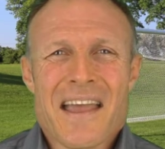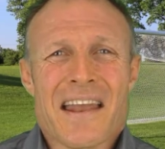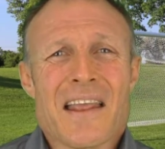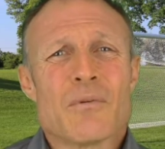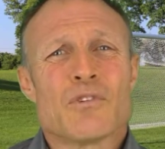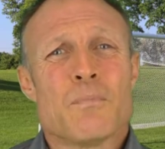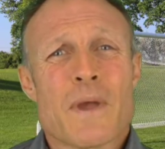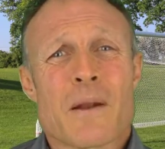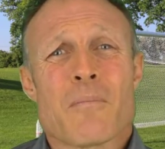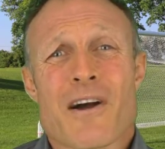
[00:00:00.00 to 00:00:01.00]
And he was
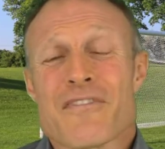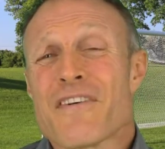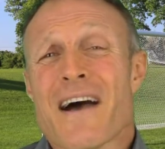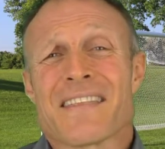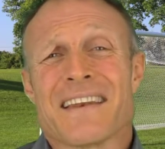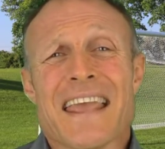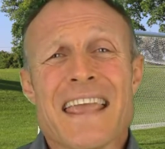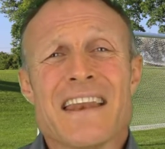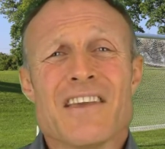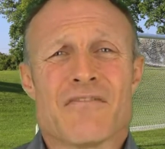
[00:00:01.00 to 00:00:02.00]
better by far than
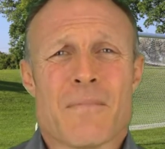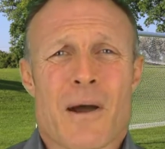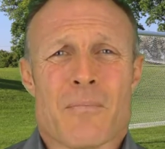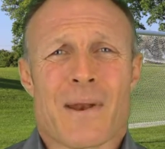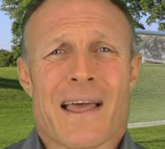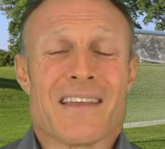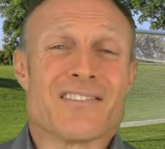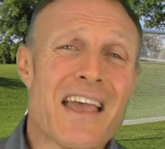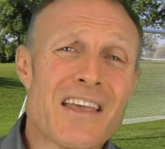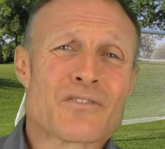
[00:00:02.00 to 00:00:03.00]
any of my
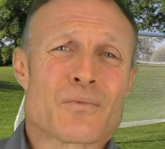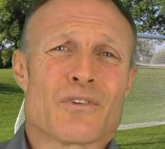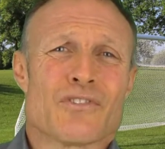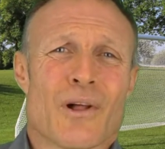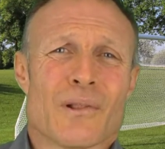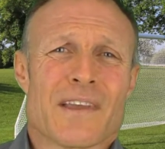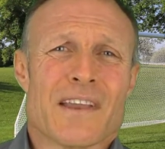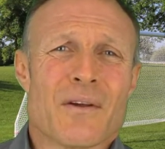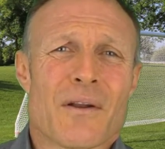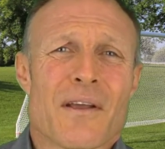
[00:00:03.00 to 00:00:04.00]
players. As a result,
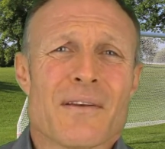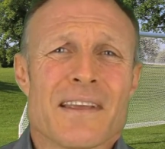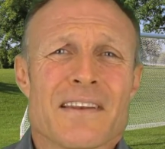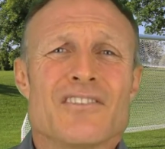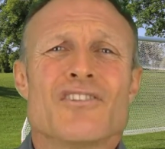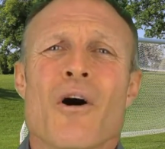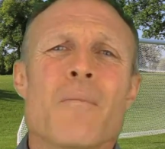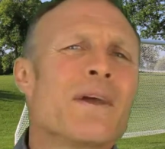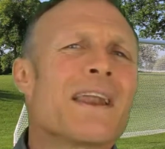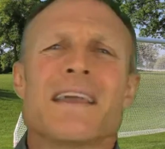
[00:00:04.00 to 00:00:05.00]
he not only
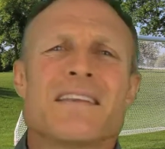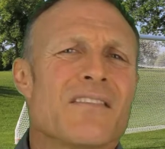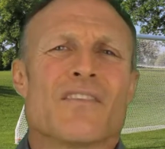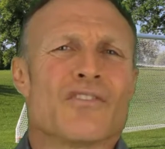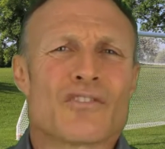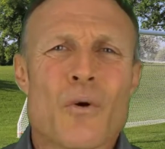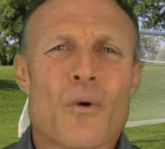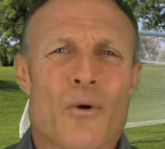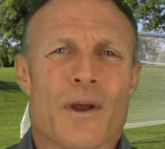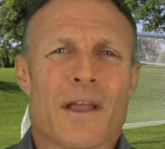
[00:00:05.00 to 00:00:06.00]
dominated the
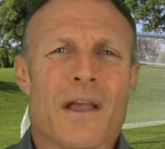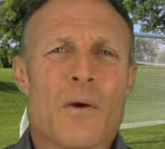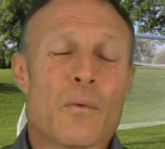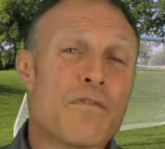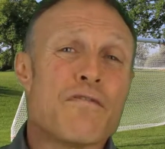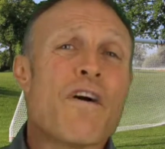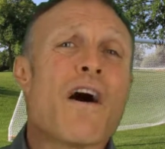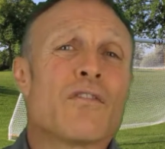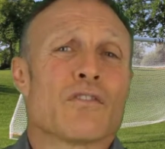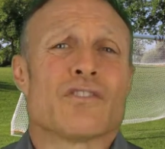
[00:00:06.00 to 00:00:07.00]
scoring with
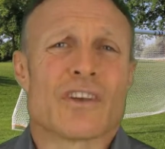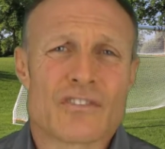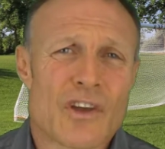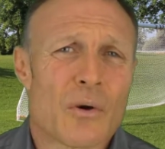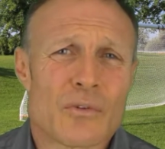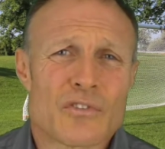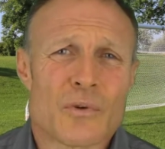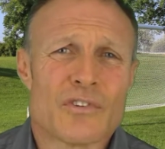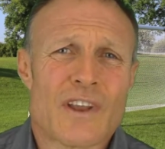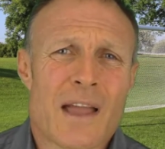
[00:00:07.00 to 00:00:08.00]
5 or 6 goals to
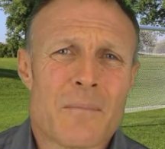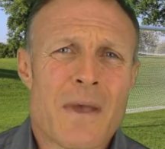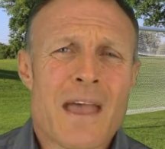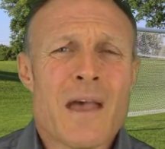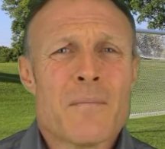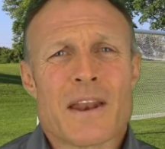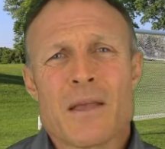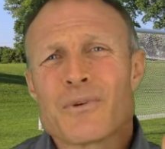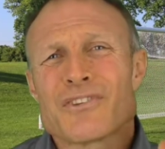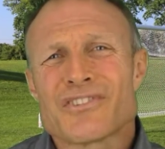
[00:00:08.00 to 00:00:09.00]
his name, but
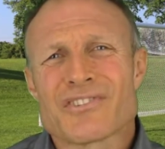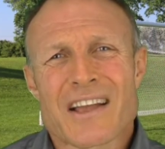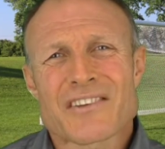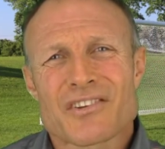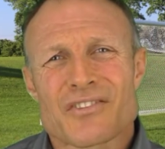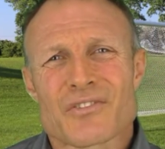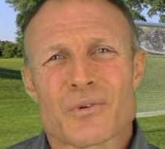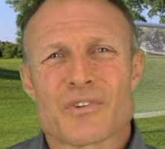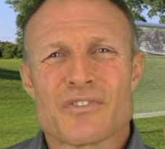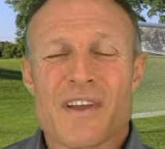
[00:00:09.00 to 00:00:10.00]
he was such a
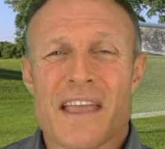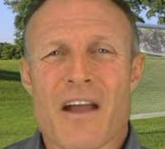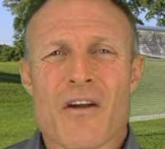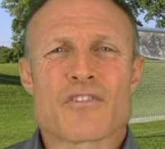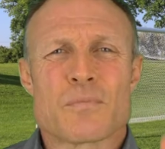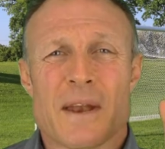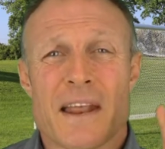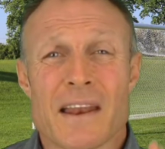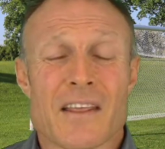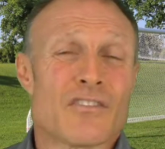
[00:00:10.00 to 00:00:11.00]
source of encouragement
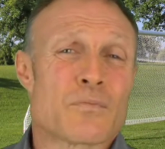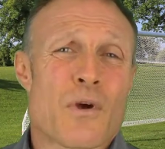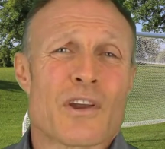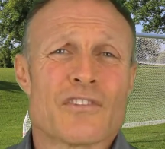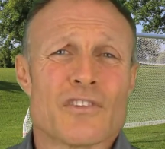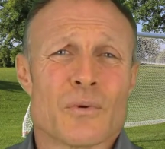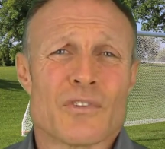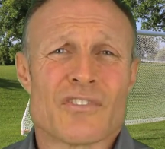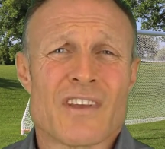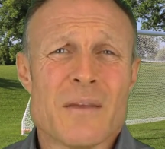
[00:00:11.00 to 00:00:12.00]
and inspiration to
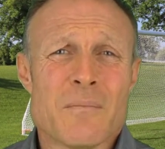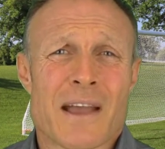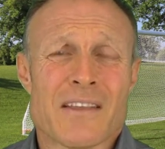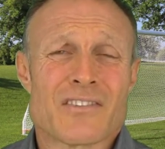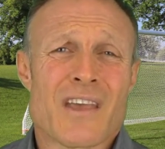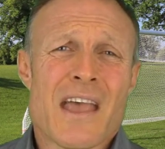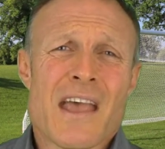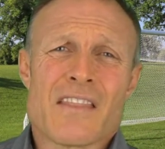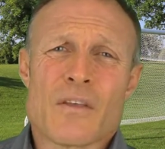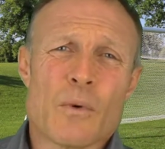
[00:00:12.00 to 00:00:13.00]
his teammates
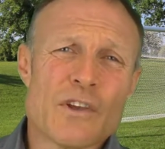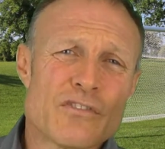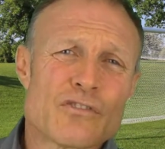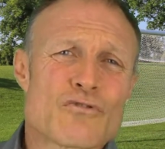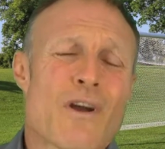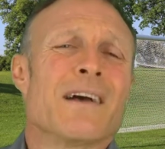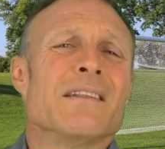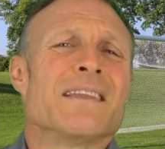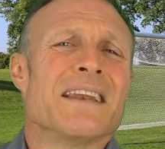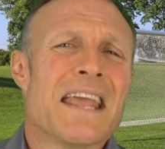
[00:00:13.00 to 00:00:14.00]
that we
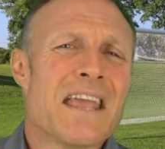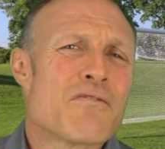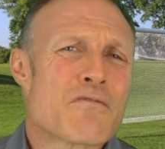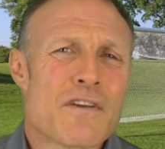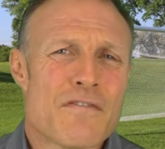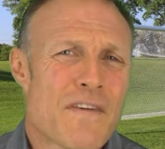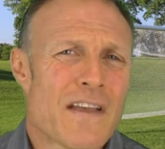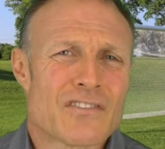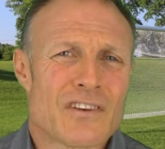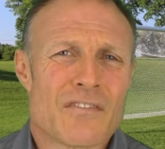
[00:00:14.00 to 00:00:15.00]
struggled in every
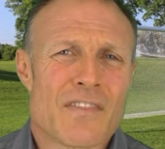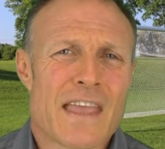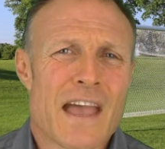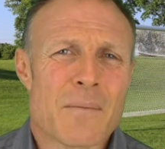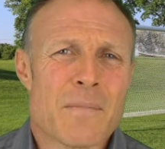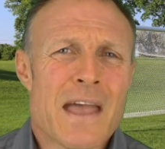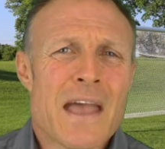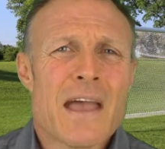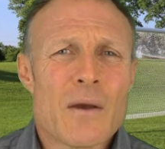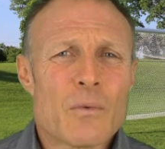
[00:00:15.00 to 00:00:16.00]
facet of the game.
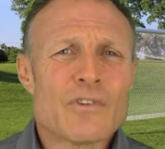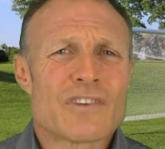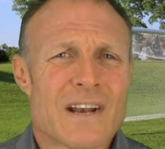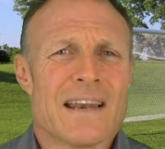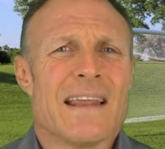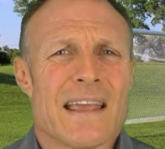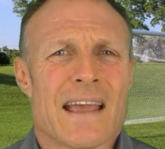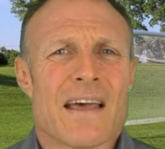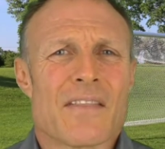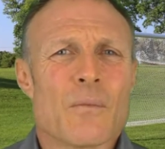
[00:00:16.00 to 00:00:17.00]
It was
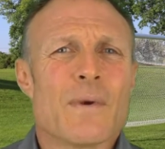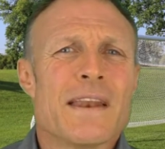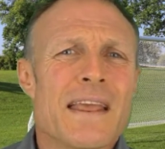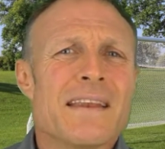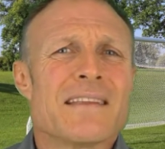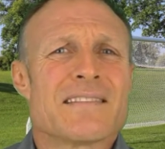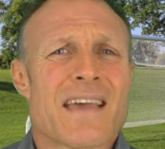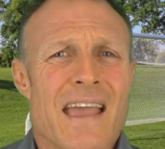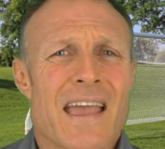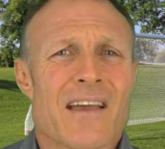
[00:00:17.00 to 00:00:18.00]
clear that we needed to
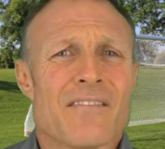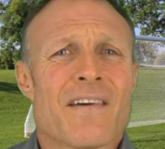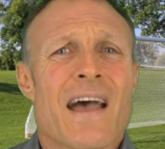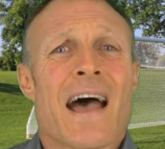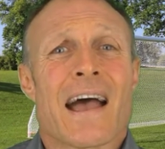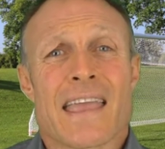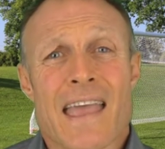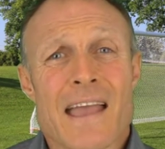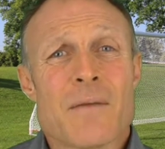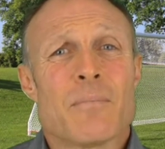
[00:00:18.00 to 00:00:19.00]
have a
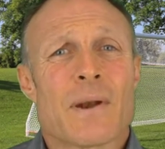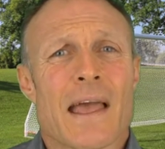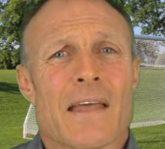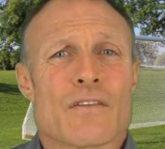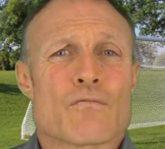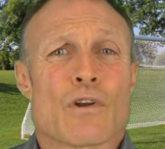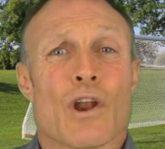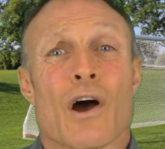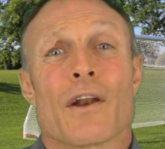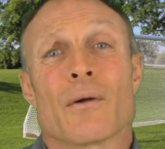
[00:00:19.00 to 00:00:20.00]
game plan that
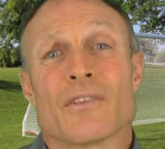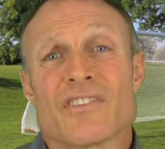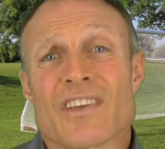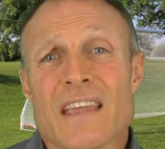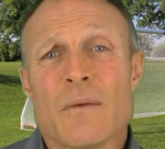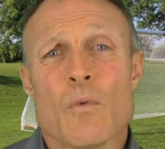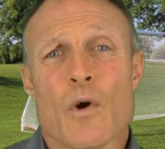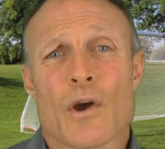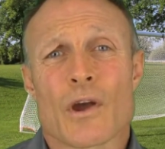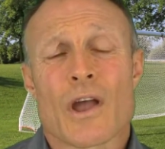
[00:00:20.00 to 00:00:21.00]
relied on
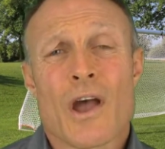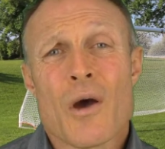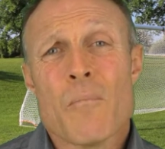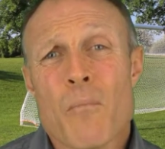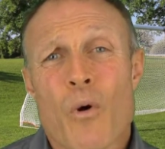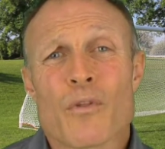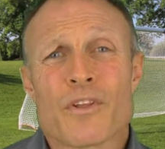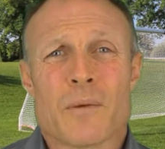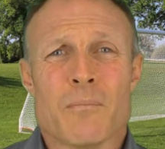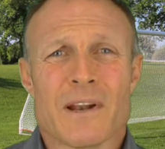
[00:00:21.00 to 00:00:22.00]
teamwork more
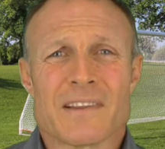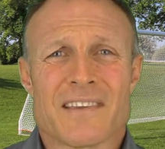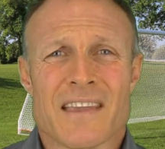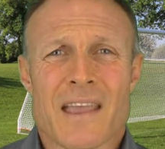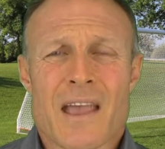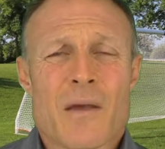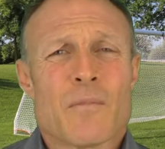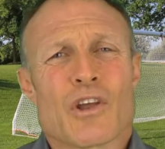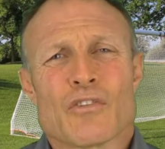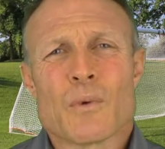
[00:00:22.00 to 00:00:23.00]
than ability,
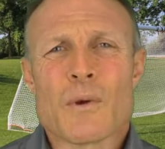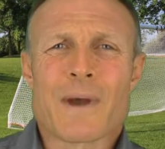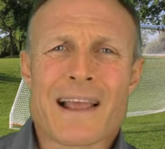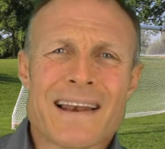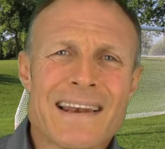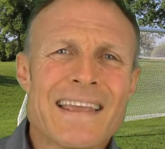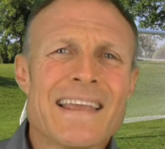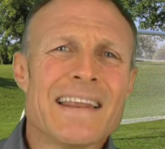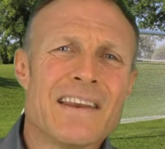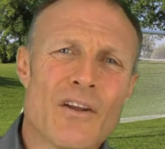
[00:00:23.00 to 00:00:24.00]
because we were
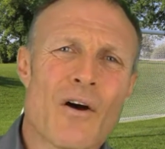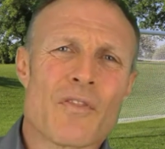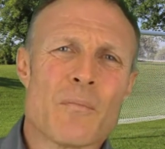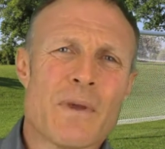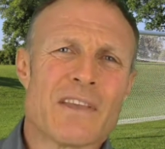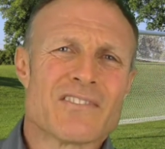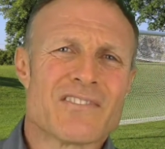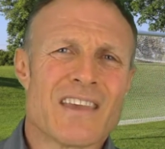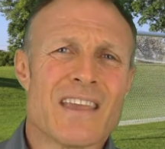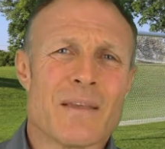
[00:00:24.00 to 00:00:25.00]
clearly not the best
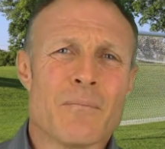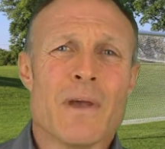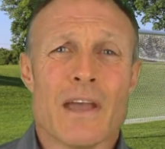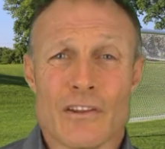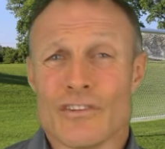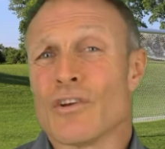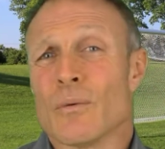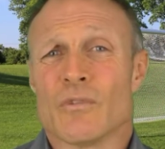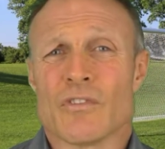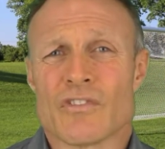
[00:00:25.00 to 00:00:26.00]
team in
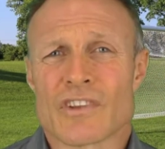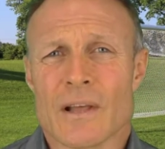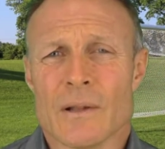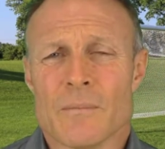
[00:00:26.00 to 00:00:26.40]
terms of skill.